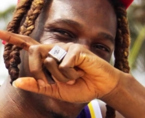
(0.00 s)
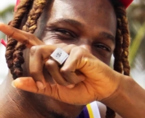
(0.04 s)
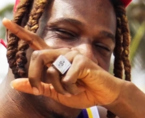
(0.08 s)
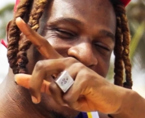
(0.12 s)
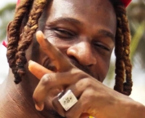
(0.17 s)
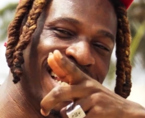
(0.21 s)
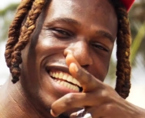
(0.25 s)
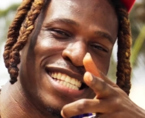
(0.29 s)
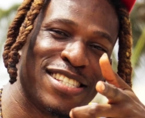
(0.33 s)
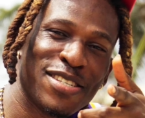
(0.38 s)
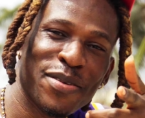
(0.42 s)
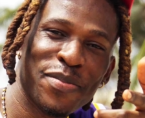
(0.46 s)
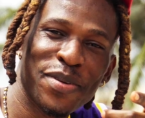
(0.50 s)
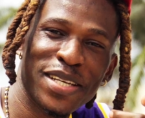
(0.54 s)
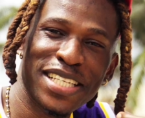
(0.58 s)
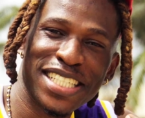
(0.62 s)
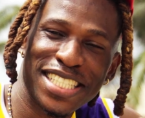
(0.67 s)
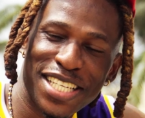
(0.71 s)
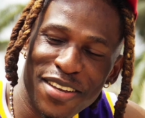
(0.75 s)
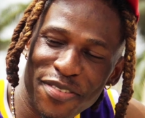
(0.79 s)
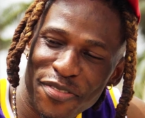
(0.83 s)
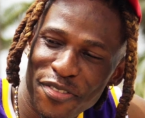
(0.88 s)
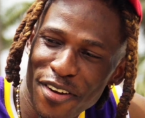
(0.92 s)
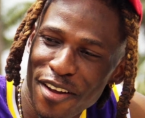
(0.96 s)
a little bit
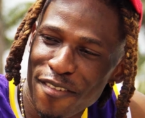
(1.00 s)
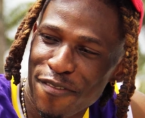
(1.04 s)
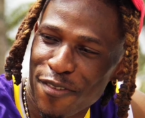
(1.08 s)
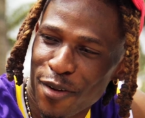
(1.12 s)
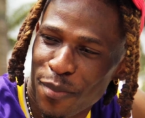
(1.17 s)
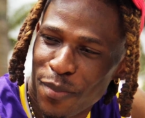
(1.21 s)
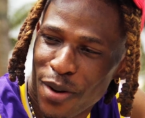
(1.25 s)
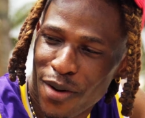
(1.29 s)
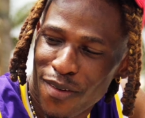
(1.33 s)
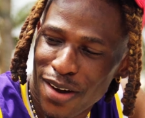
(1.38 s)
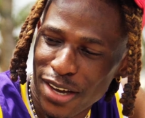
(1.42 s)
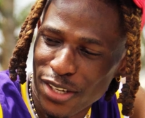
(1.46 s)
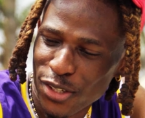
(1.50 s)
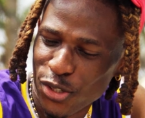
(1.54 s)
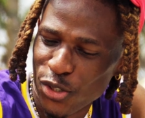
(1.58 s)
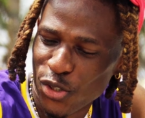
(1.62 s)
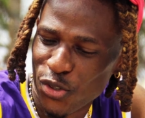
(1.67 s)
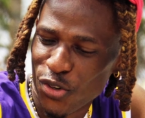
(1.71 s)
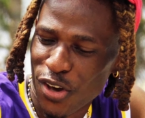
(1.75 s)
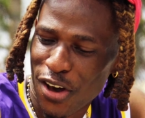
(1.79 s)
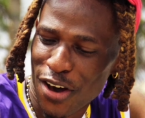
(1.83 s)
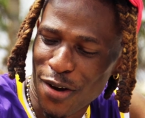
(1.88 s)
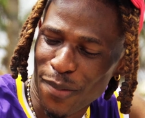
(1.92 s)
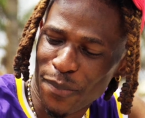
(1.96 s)
different from our
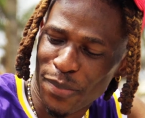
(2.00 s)
usual,